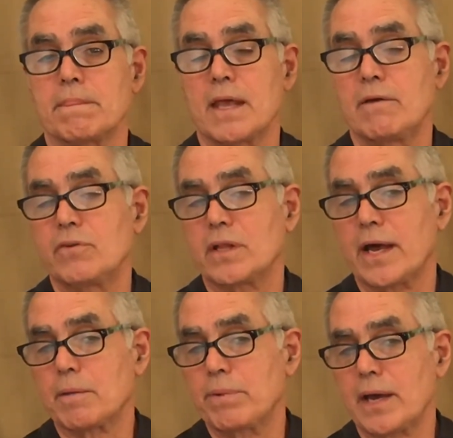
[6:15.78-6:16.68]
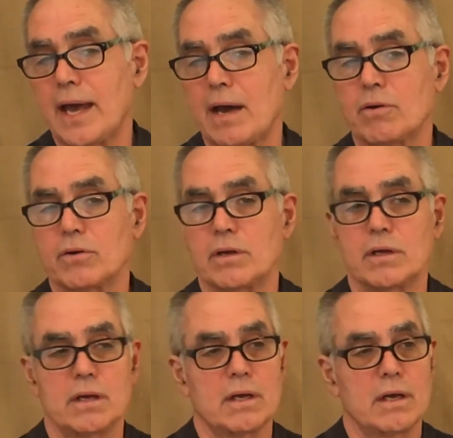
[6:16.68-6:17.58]
If you like, pick out
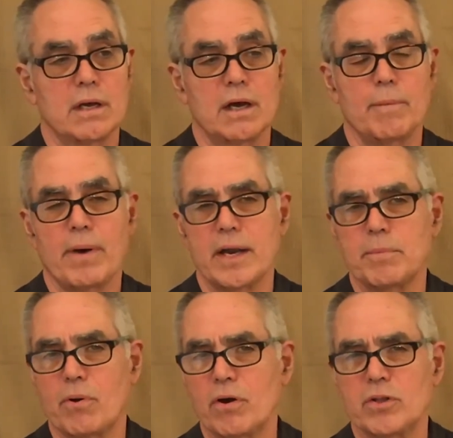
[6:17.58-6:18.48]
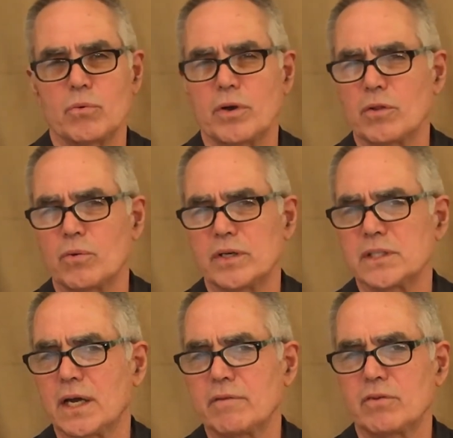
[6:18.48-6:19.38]
a body part you would otherwise
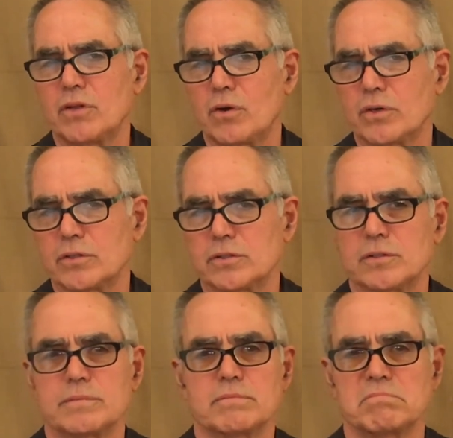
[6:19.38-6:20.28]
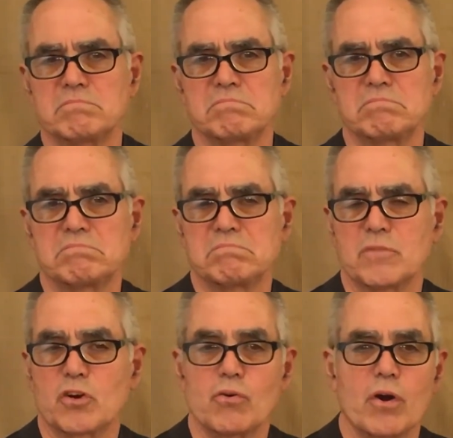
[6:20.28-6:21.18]
not even notice.
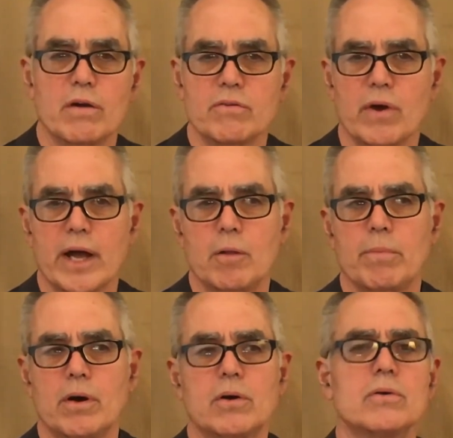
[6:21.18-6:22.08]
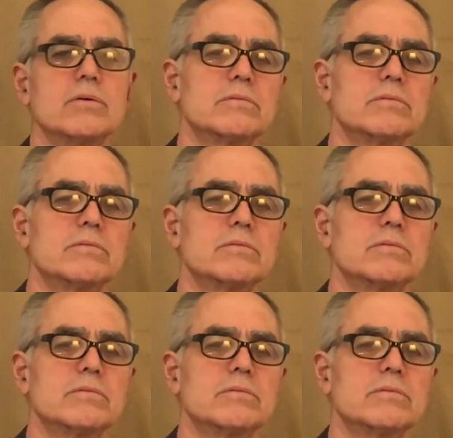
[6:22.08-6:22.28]
The crook of your elbow,